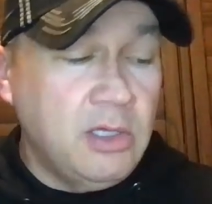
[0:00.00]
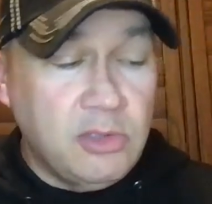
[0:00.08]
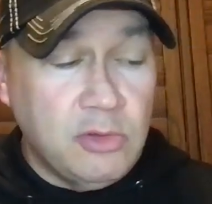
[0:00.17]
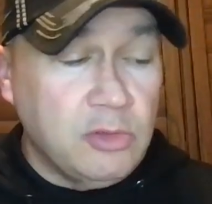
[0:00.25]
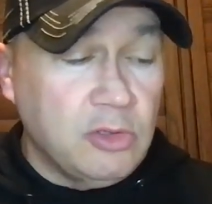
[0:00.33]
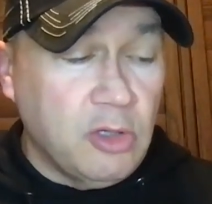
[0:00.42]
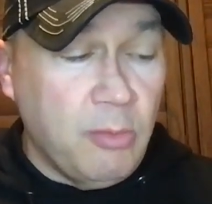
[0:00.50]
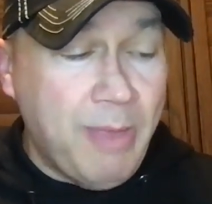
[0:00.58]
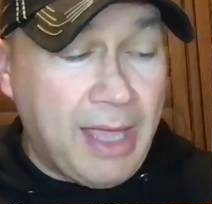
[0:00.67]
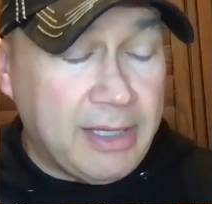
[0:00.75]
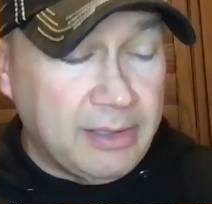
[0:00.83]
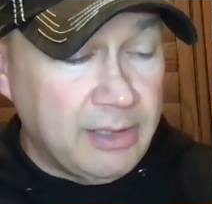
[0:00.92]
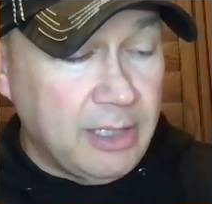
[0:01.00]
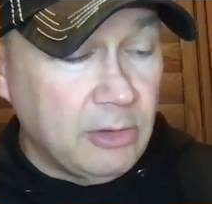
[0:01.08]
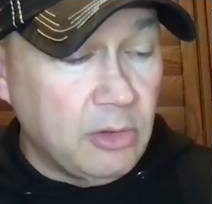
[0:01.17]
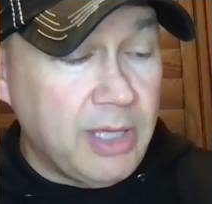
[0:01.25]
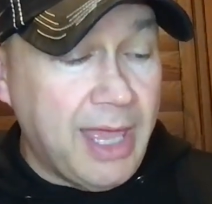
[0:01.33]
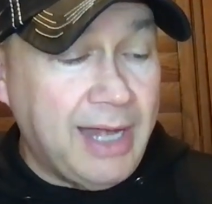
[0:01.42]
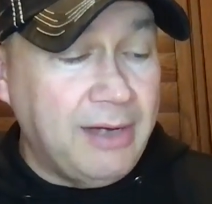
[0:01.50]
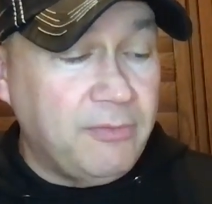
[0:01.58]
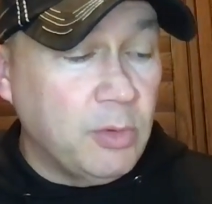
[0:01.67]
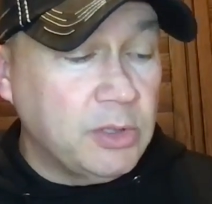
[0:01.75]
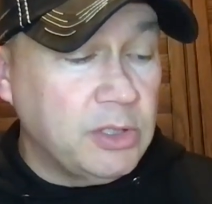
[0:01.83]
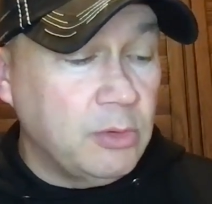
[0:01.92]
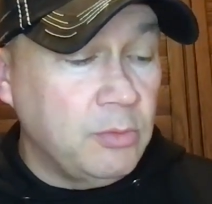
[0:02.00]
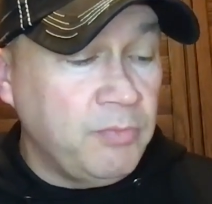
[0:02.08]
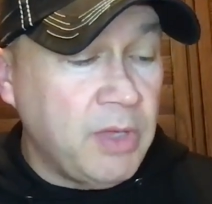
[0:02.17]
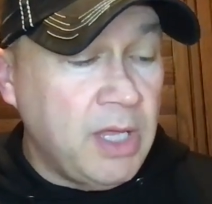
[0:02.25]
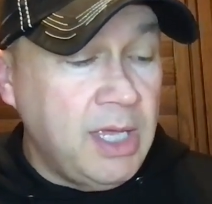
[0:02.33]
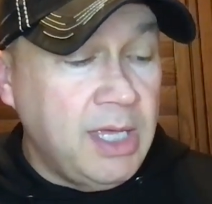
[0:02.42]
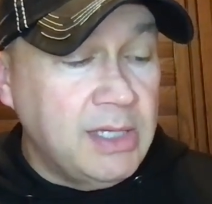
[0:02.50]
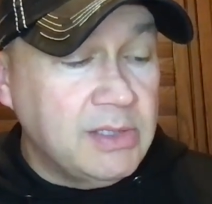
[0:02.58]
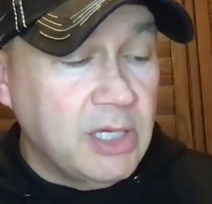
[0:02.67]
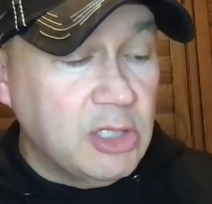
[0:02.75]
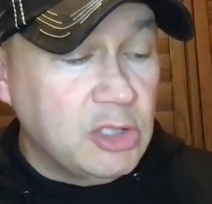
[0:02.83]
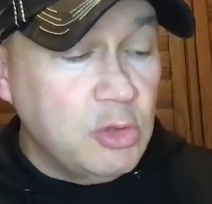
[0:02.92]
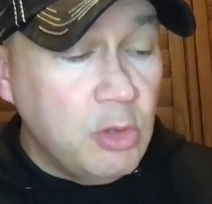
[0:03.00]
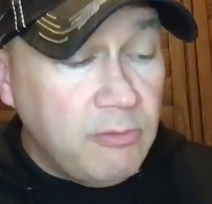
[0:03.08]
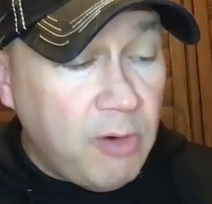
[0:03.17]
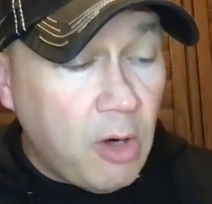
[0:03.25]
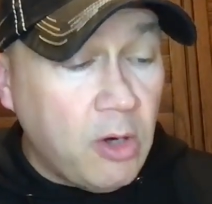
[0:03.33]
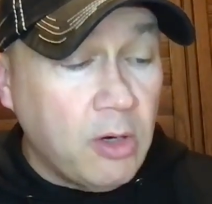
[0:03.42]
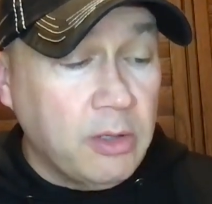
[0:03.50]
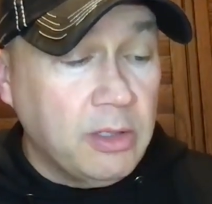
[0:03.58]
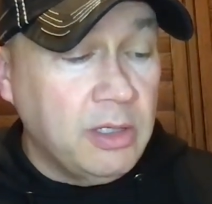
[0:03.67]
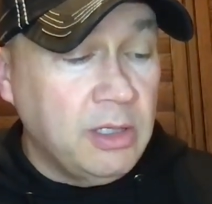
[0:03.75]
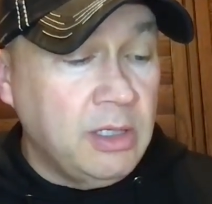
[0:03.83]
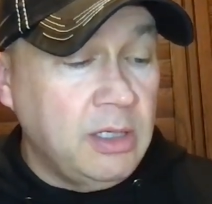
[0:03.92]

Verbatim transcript: So you can go back and, and look at it if you want to. It says, You have heard